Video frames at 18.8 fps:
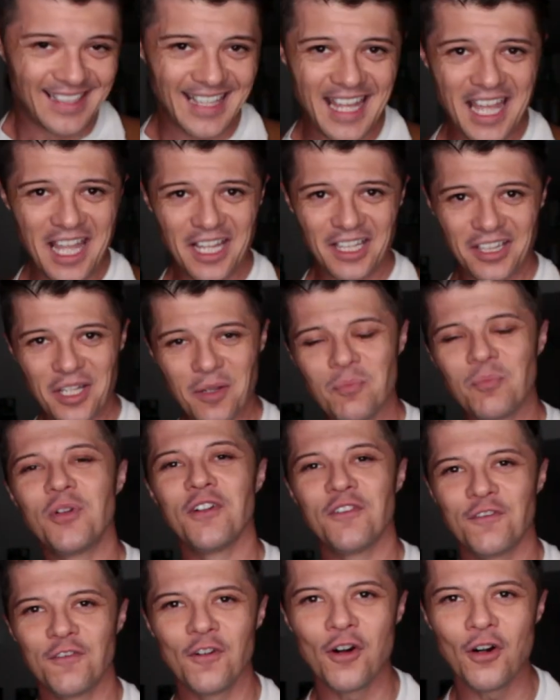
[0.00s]
the, the
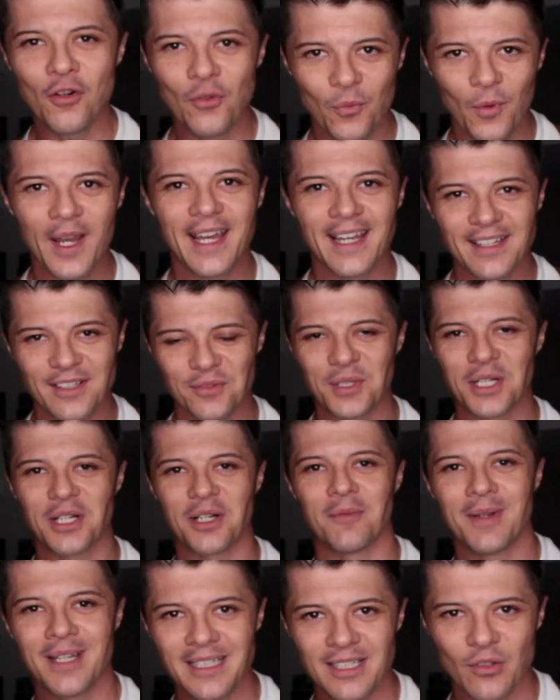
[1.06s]
preferred way, the
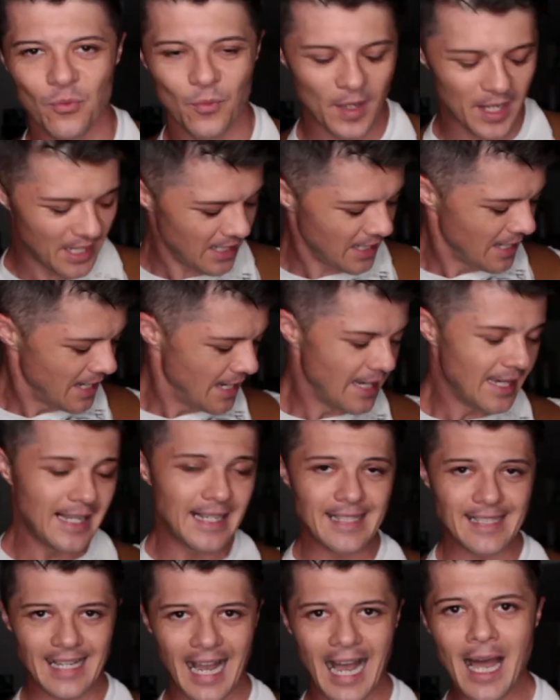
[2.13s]
recommended way
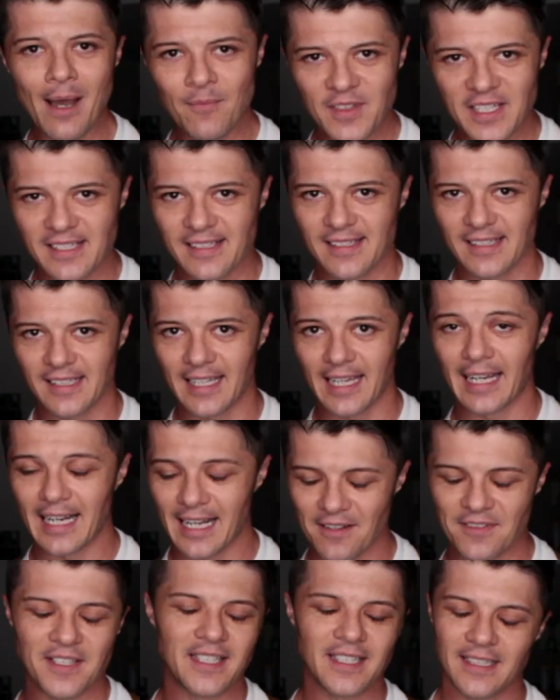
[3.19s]
is obviously, and
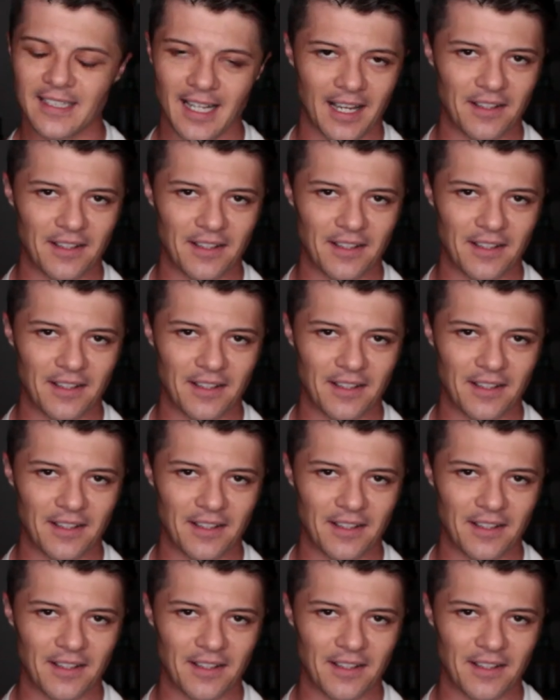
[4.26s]
I've seen,